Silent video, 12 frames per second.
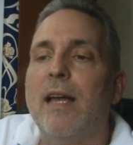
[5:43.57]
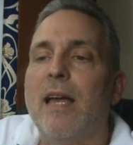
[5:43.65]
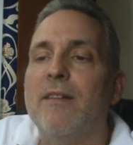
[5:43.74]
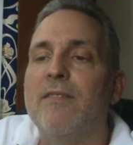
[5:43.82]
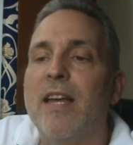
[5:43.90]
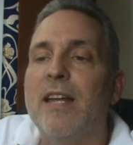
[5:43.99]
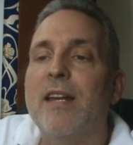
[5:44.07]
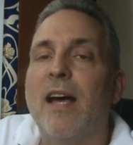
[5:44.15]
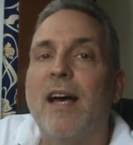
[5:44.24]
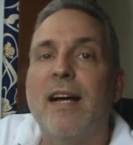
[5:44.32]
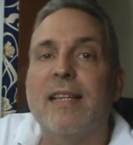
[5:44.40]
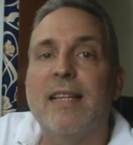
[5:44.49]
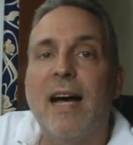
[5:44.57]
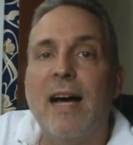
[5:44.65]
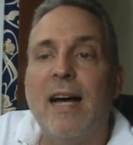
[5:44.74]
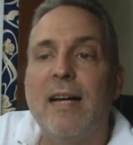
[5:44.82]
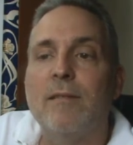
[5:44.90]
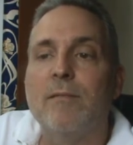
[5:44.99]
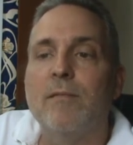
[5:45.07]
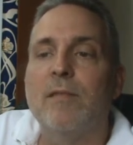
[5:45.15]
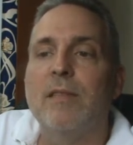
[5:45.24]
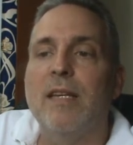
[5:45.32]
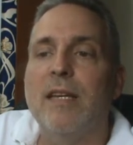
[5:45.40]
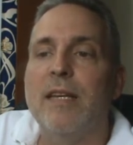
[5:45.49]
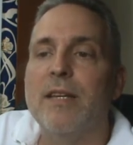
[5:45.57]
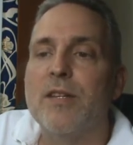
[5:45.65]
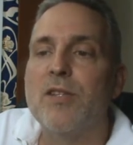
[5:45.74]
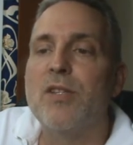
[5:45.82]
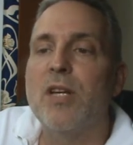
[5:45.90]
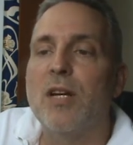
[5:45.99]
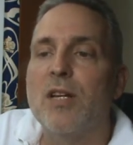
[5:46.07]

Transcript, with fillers: Even Chada is